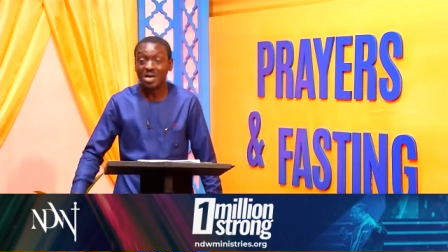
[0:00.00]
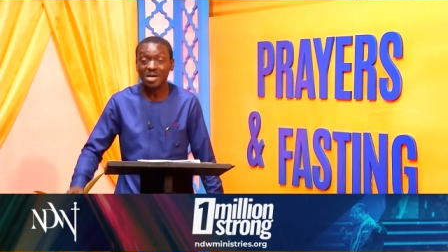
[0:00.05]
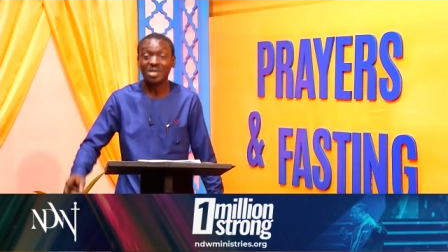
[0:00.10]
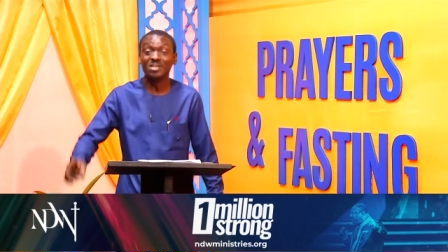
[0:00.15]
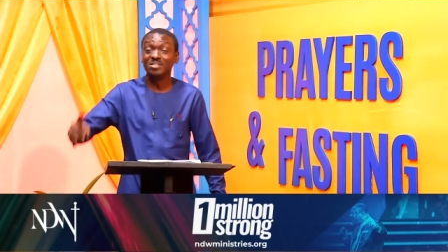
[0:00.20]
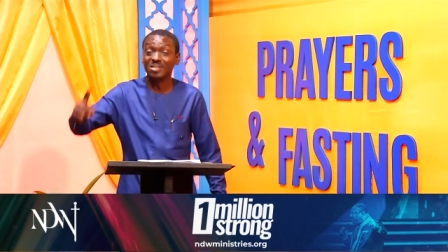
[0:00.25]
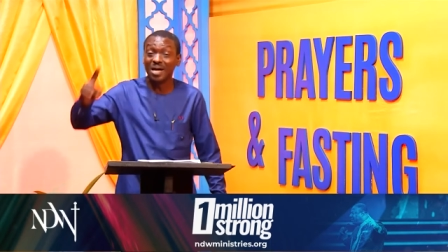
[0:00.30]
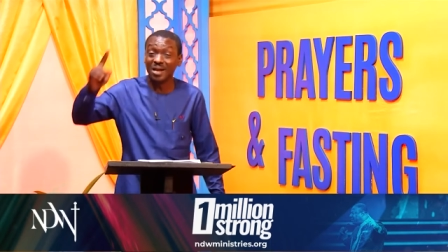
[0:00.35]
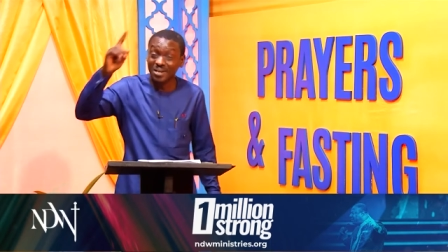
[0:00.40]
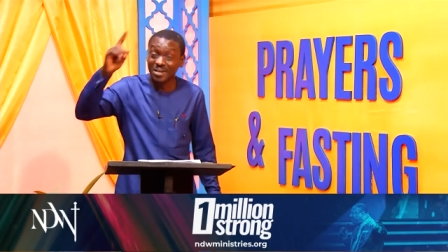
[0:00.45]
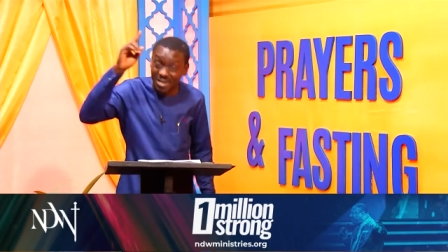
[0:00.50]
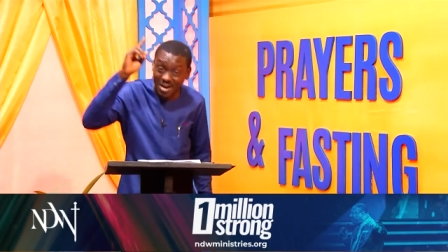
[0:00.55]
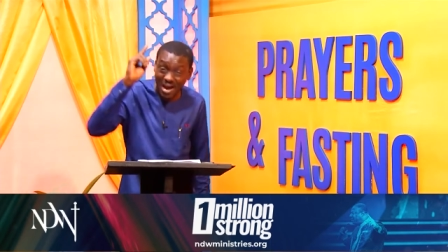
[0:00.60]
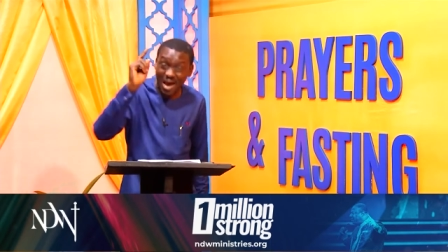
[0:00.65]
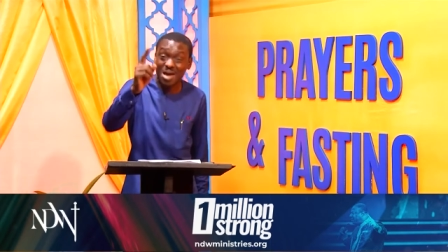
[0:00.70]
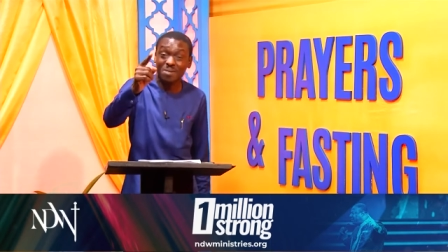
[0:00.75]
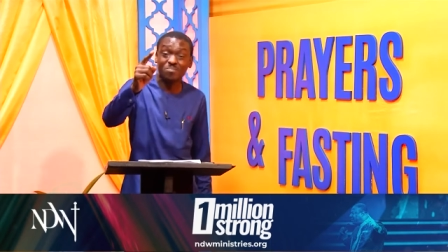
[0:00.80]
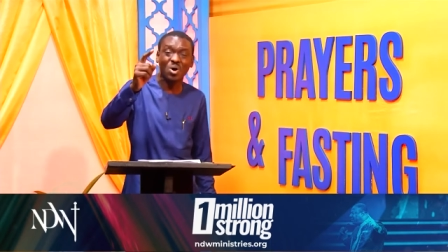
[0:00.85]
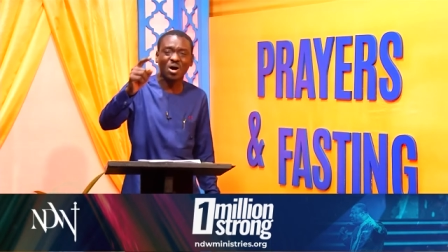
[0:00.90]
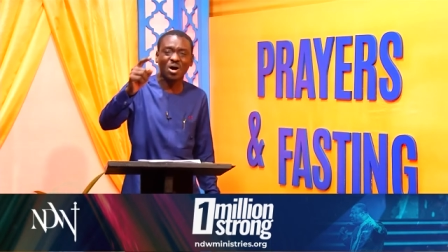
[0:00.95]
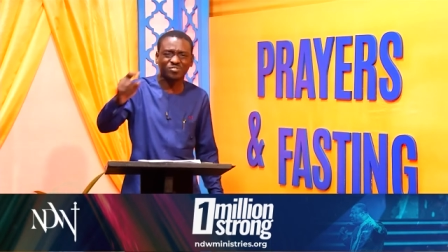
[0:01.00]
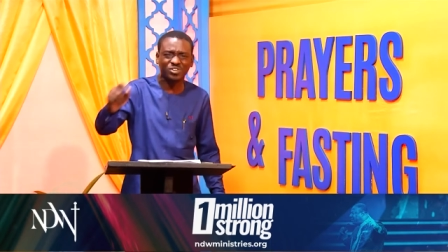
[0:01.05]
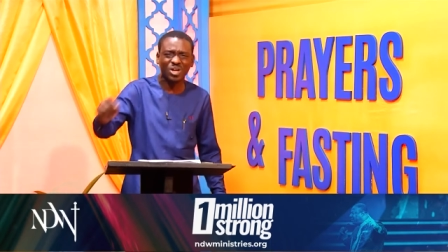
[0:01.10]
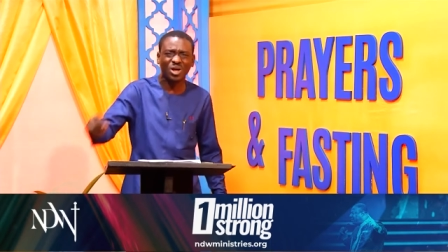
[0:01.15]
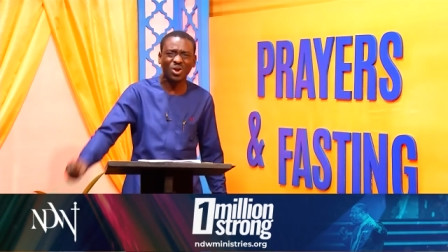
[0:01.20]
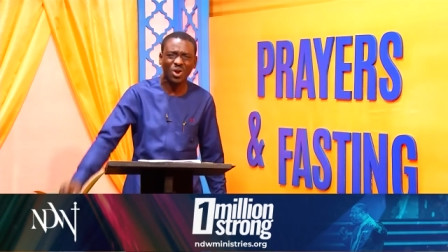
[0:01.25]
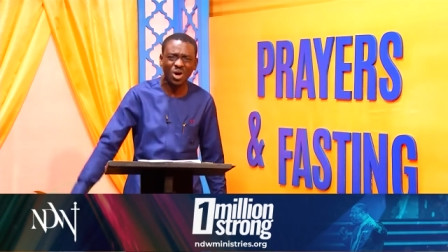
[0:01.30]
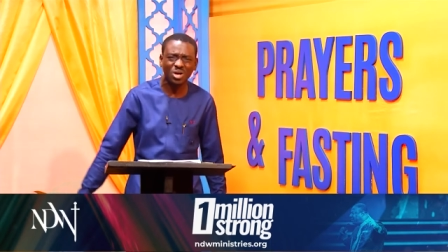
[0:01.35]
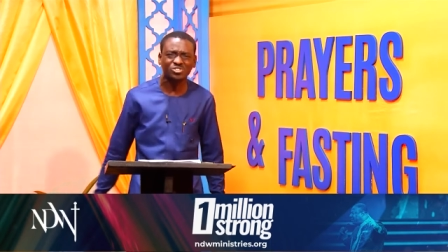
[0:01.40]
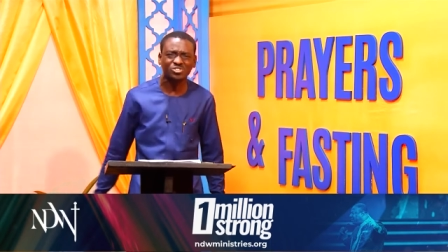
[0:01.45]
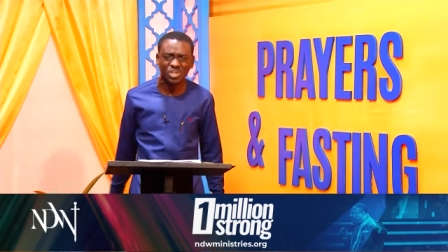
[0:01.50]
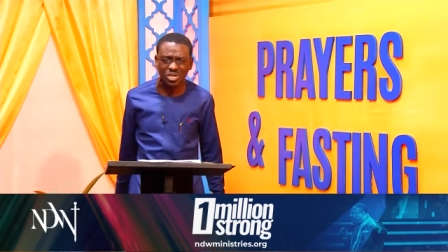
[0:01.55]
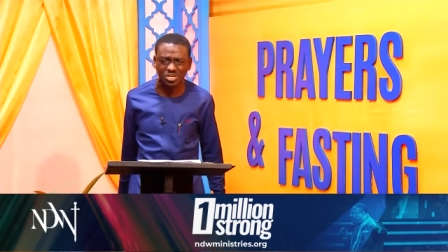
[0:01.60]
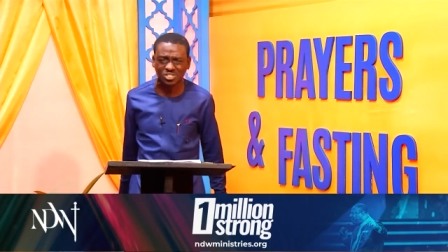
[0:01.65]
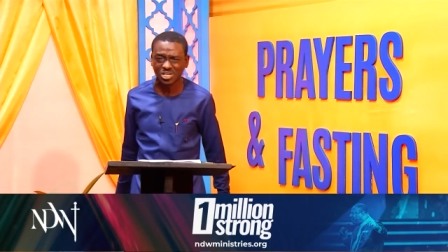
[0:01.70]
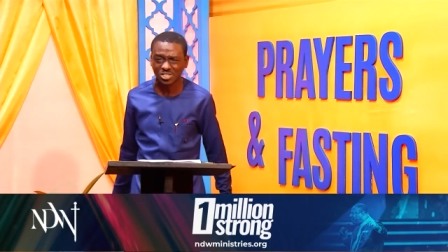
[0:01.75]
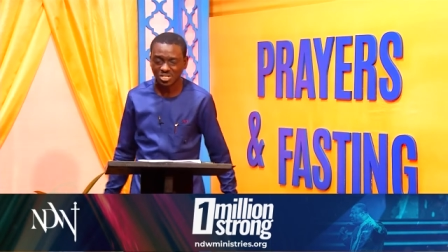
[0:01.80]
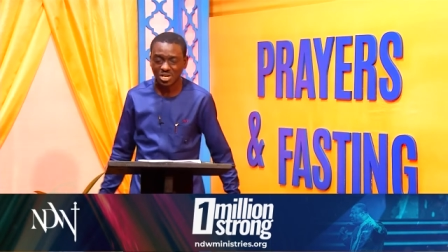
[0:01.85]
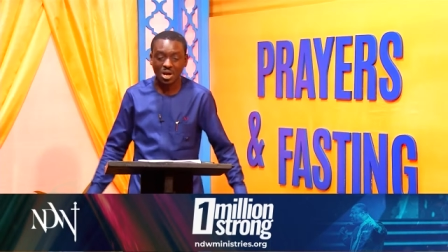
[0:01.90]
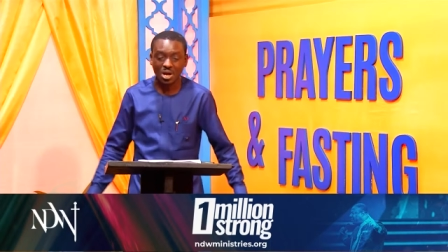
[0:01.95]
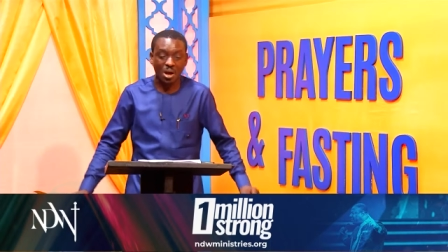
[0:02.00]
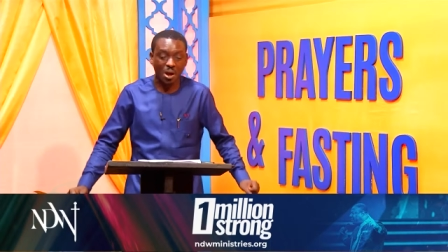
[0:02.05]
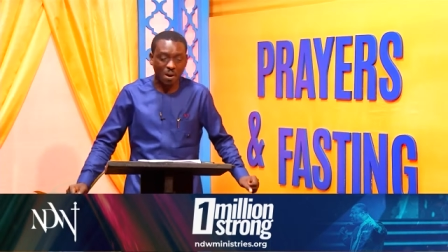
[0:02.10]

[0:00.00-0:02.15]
in the name of the Lord Jesus,